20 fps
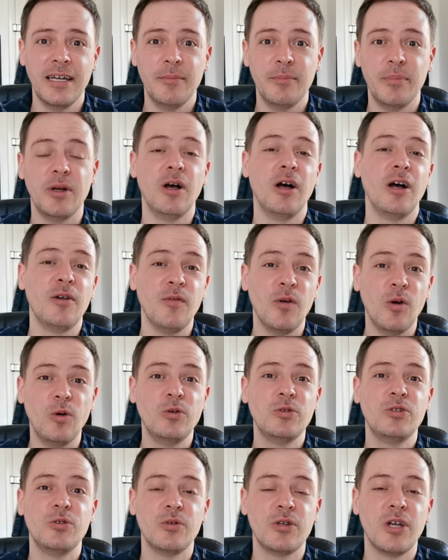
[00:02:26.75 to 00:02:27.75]
But I've
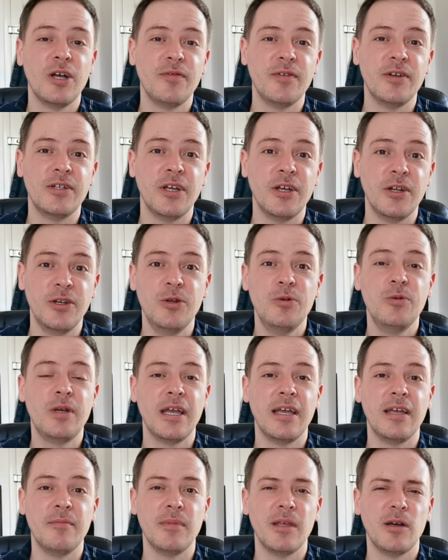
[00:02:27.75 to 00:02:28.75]
also covered a new
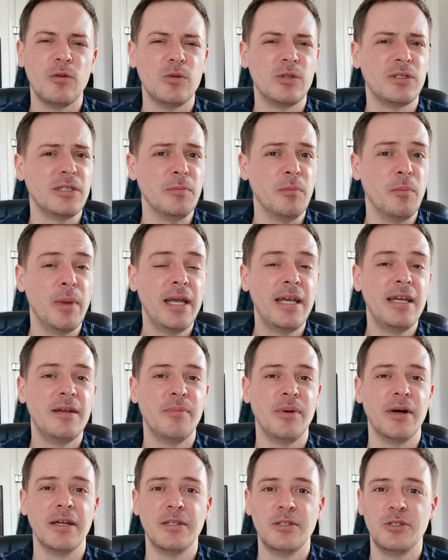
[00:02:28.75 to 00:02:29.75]
game that was made
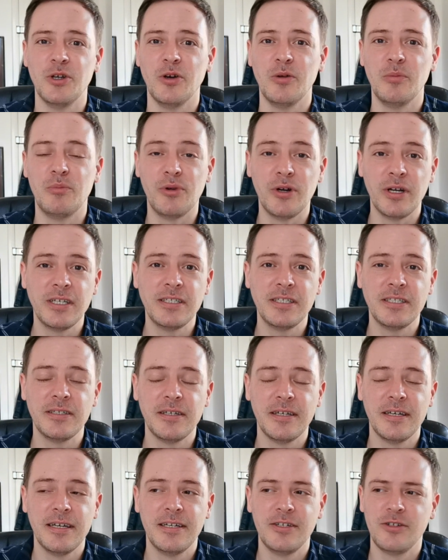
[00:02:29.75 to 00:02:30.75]
by John Briggs,
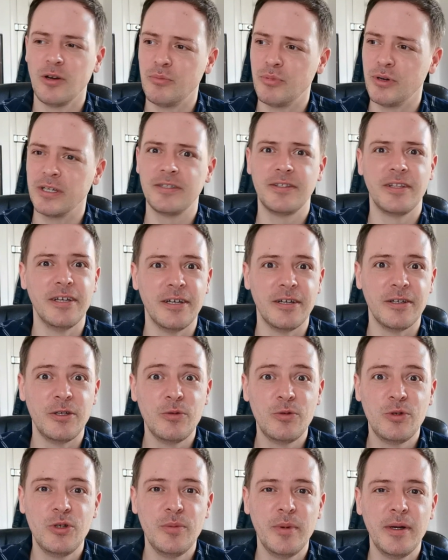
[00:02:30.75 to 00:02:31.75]
John Briggs, the
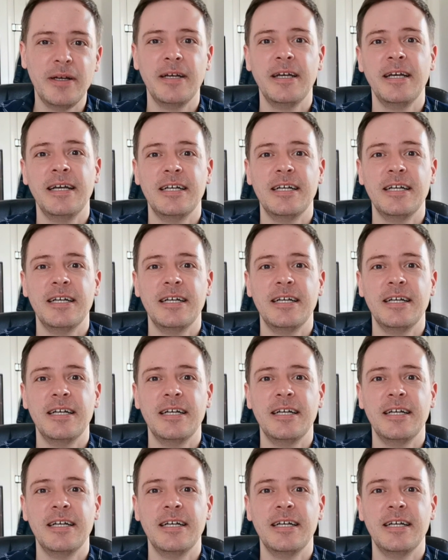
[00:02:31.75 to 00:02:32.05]
YouTuber.